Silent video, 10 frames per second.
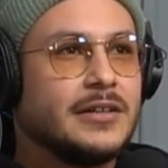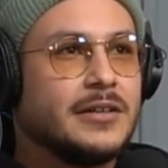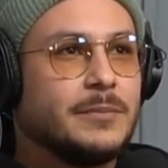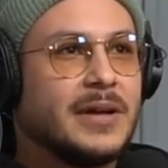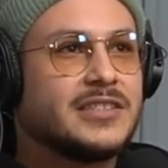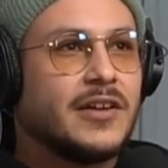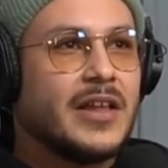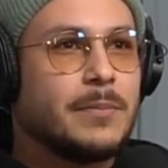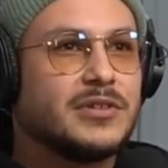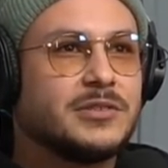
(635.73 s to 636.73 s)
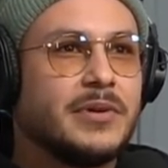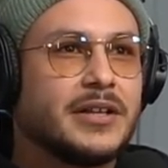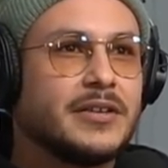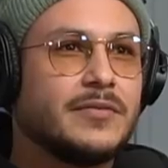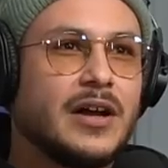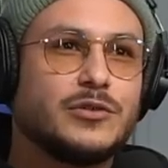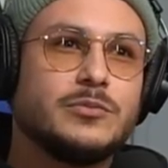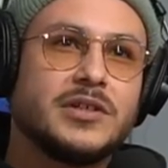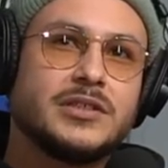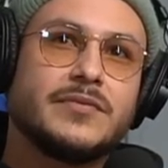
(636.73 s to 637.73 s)
based on that perspective, not too
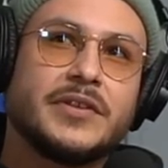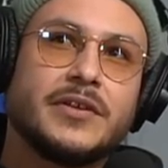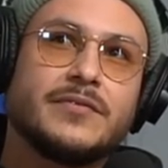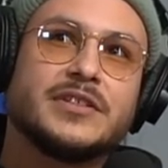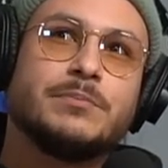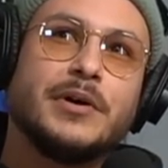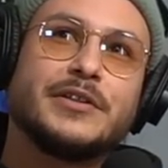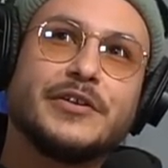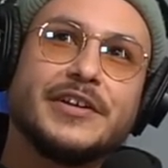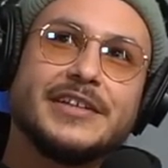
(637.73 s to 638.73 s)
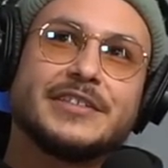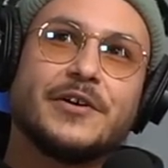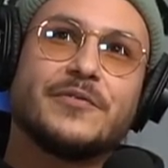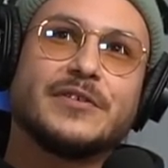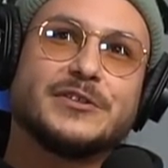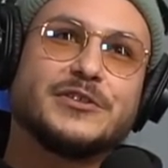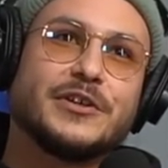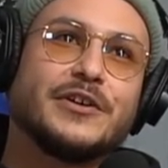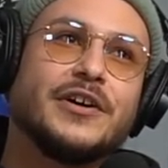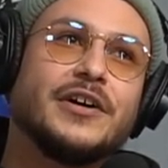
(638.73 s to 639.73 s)
much of a difference, but there is a for
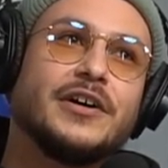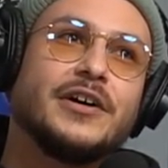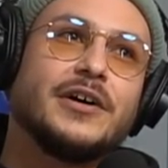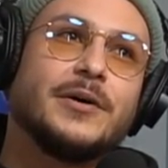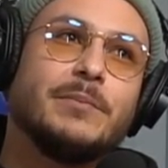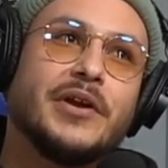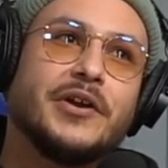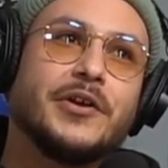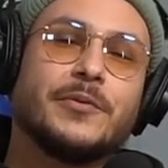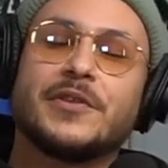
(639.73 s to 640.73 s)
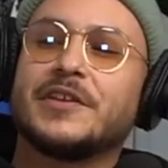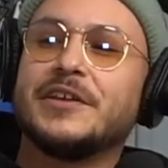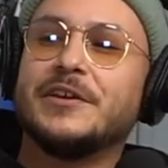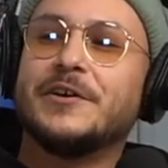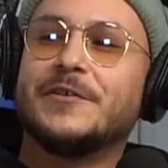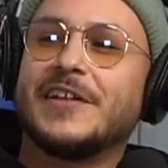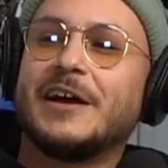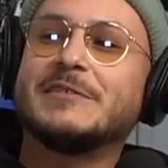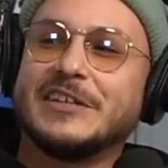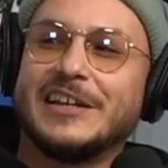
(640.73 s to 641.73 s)
sure a barrier with the ego. Like
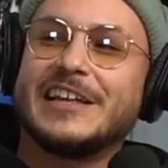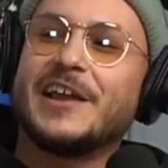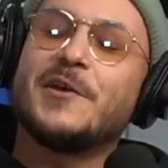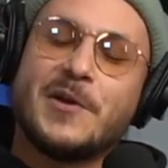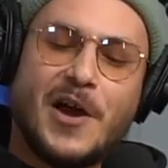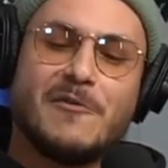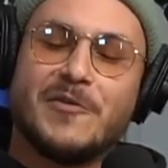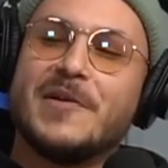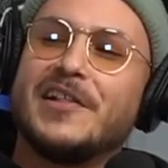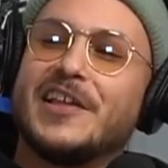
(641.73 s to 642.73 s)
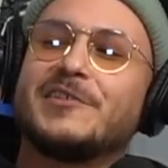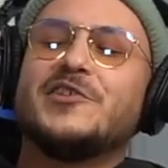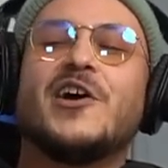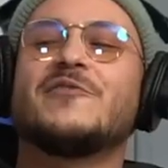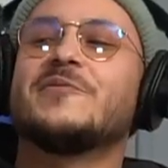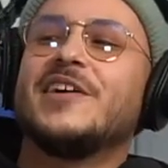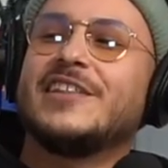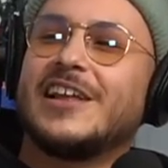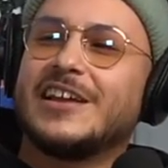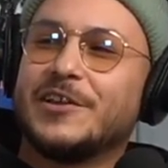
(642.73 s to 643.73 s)
I'm saying that like, right. I'm from LA. You're not from
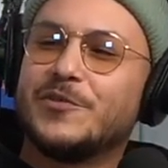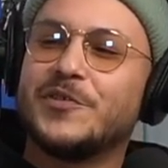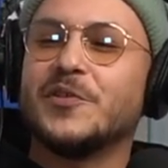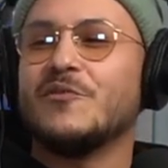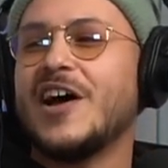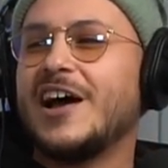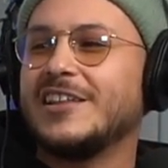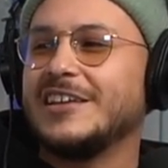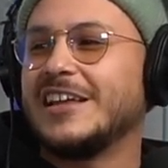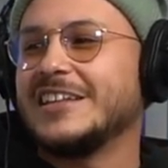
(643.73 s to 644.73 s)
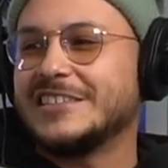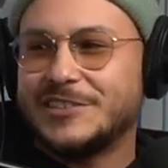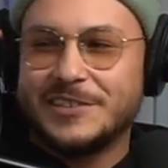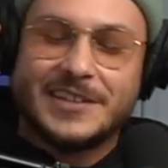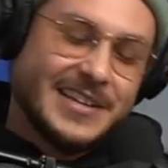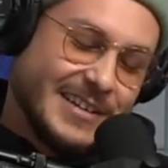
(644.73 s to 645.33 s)
LA. You're from the Valley. Like these, right.